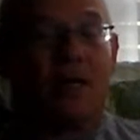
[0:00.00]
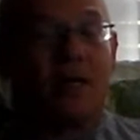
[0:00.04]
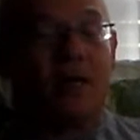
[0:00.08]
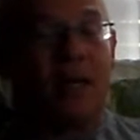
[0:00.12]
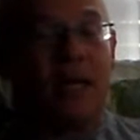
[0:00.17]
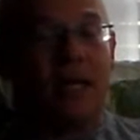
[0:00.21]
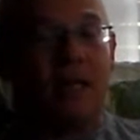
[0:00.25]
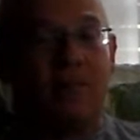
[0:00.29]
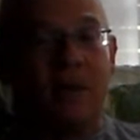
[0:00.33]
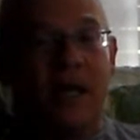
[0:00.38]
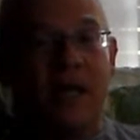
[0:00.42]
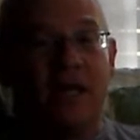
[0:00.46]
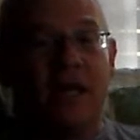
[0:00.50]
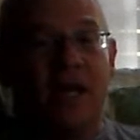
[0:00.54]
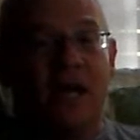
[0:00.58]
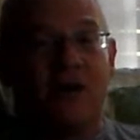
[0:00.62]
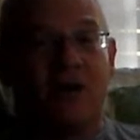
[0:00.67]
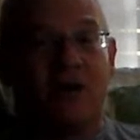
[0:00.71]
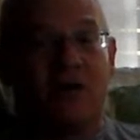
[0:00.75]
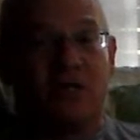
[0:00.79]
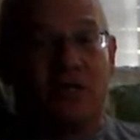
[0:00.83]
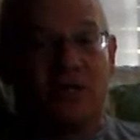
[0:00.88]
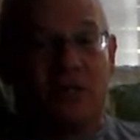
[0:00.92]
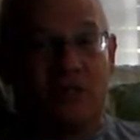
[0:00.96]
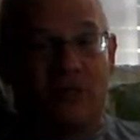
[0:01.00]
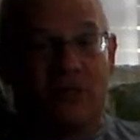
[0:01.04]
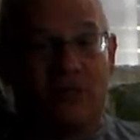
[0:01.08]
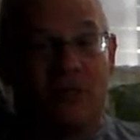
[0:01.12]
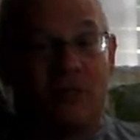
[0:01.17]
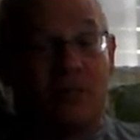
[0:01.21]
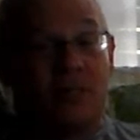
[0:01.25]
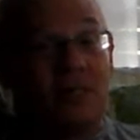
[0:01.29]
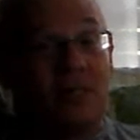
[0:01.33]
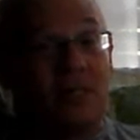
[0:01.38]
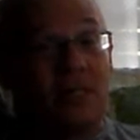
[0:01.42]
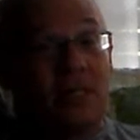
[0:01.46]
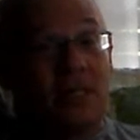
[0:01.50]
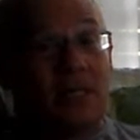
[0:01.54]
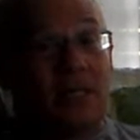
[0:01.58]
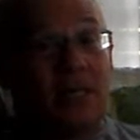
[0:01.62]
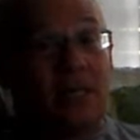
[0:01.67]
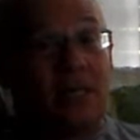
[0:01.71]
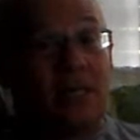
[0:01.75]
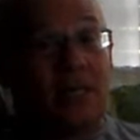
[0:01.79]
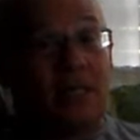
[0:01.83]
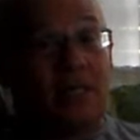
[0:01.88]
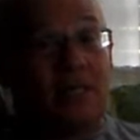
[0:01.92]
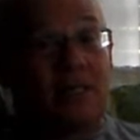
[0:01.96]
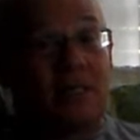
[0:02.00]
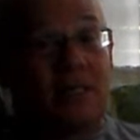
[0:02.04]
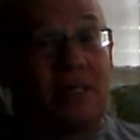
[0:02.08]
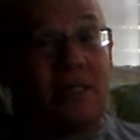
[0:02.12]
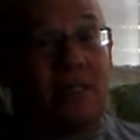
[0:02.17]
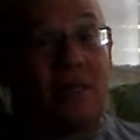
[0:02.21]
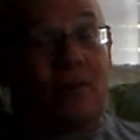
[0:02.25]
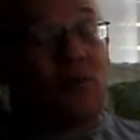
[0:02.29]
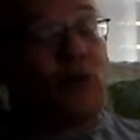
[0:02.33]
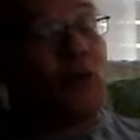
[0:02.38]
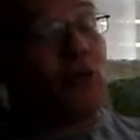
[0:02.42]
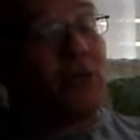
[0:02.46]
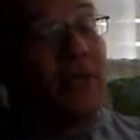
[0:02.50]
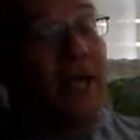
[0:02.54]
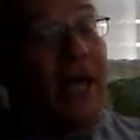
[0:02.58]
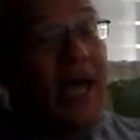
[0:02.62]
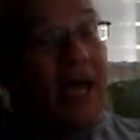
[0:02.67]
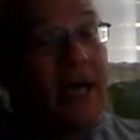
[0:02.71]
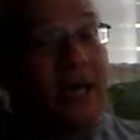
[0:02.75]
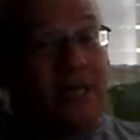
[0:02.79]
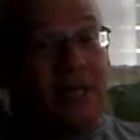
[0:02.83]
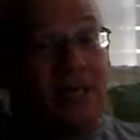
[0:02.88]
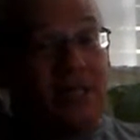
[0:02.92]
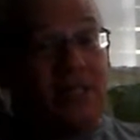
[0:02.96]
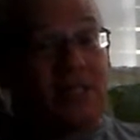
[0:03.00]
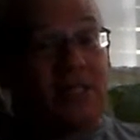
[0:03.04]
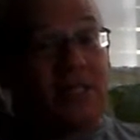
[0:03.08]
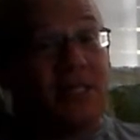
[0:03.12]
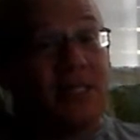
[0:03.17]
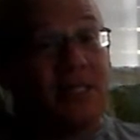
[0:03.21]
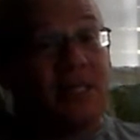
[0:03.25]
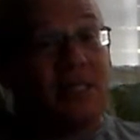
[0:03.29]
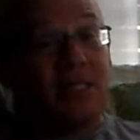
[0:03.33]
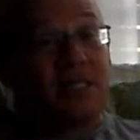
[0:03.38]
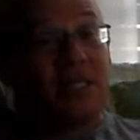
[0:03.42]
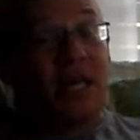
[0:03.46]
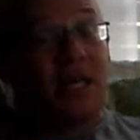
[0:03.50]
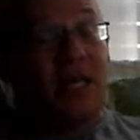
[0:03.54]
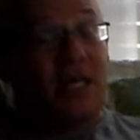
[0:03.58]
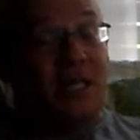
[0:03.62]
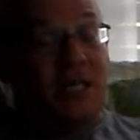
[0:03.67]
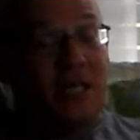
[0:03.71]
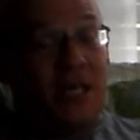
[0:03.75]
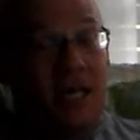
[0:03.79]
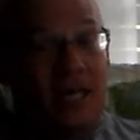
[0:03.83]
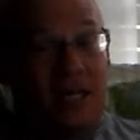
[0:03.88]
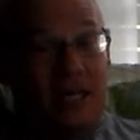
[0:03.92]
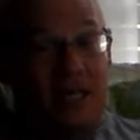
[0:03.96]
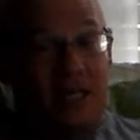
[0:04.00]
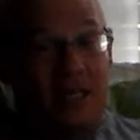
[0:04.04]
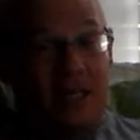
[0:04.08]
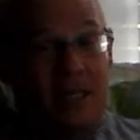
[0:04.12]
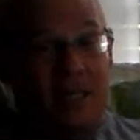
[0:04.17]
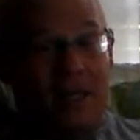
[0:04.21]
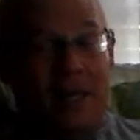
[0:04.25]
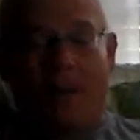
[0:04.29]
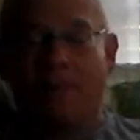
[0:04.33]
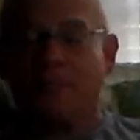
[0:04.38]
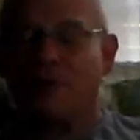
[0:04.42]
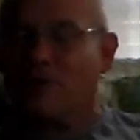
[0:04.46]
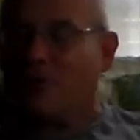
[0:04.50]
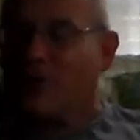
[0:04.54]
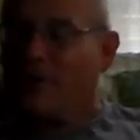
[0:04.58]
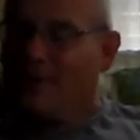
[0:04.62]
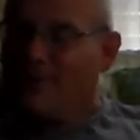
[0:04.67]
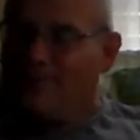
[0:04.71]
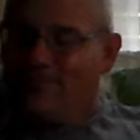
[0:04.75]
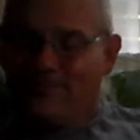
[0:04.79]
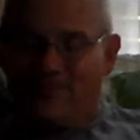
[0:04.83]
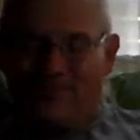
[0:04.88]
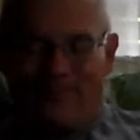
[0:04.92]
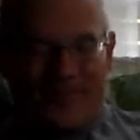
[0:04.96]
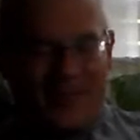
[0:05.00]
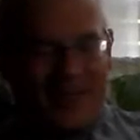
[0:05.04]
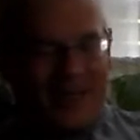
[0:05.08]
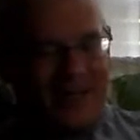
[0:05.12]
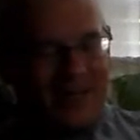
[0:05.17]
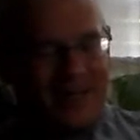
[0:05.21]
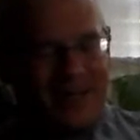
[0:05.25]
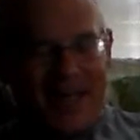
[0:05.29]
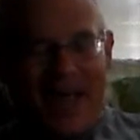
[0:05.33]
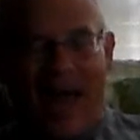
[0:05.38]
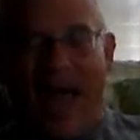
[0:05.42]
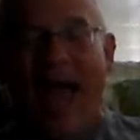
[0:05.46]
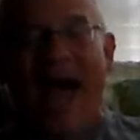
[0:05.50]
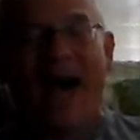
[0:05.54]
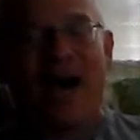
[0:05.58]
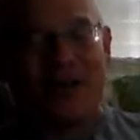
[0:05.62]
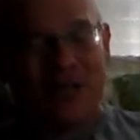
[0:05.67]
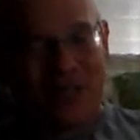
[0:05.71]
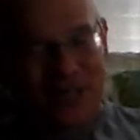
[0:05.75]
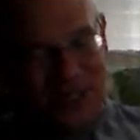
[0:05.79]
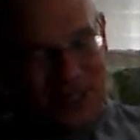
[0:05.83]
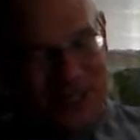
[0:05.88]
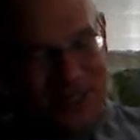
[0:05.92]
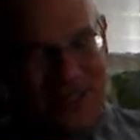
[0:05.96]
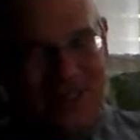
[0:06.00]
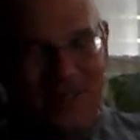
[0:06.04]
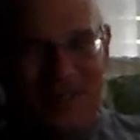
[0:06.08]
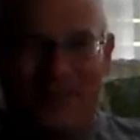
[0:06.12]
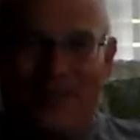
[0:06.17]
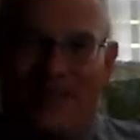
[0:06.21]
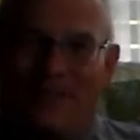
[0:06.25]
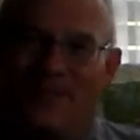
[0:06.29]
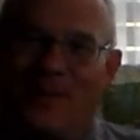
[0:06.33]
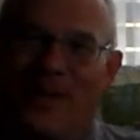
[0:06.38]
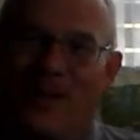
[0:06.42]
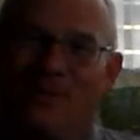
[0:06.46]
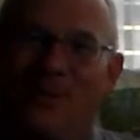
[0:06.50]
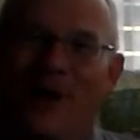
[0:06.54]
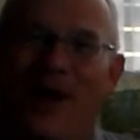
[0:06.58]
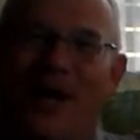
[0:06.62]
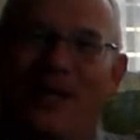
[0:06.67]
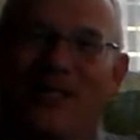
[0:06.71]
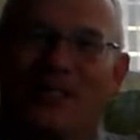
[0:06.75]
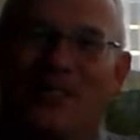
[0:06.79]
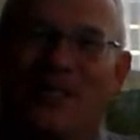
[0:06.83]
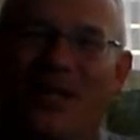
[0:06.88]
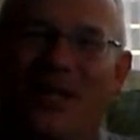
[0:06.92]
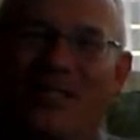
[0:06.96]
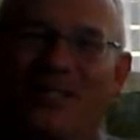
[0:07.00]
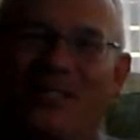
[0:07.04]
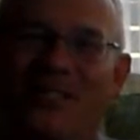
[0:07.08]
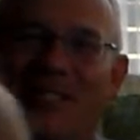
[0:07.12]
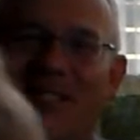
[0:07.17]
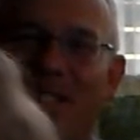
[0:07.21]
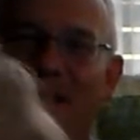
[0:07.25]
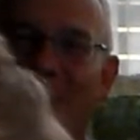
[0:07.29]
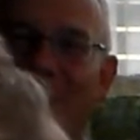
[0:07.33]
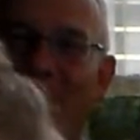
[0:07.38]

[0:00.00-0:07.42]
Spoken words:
Okay, the main character, the protagonist, is Nick. I'm sorry, Alex. I apologize.